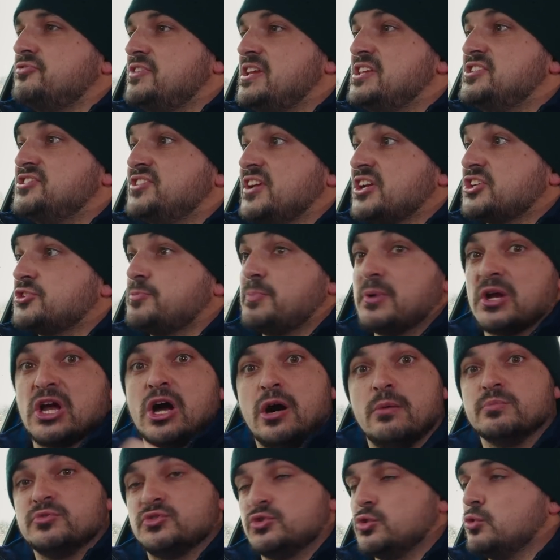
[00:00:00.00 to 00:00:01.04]
V6
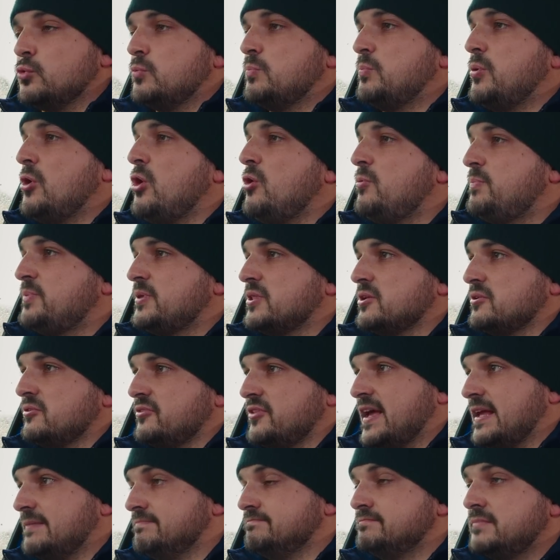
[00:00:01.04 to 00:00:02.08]
become so popular
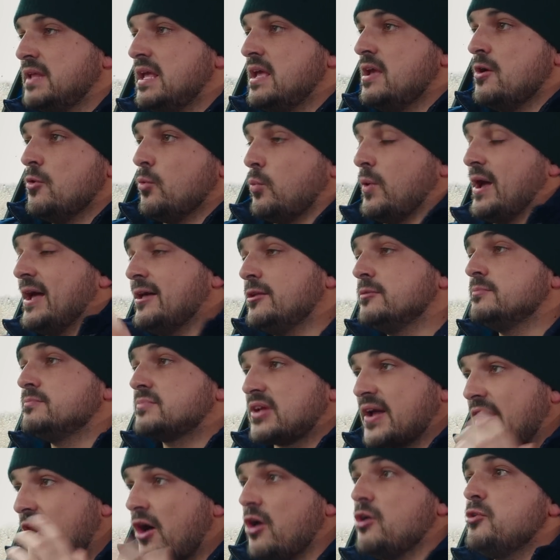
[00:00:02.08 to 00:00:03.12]
then? Well,
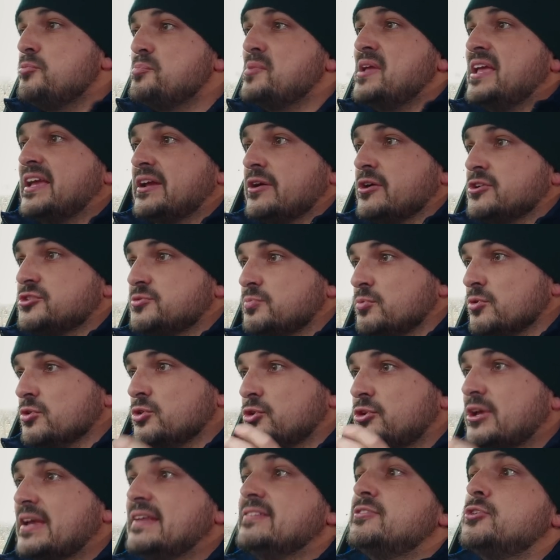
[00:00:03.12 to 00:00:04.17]
car makers were
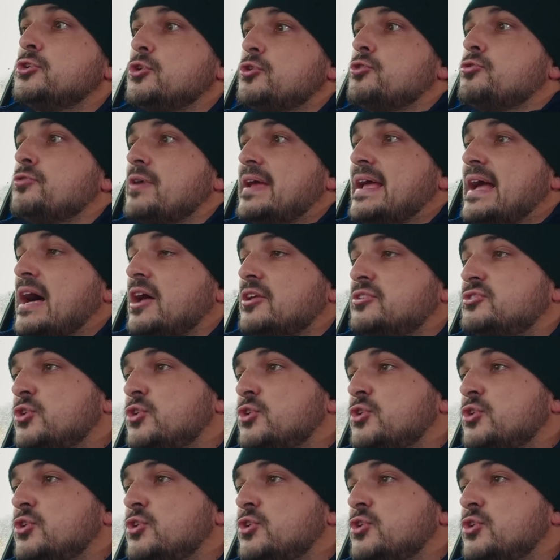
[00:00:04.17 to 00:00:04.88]
looking to create a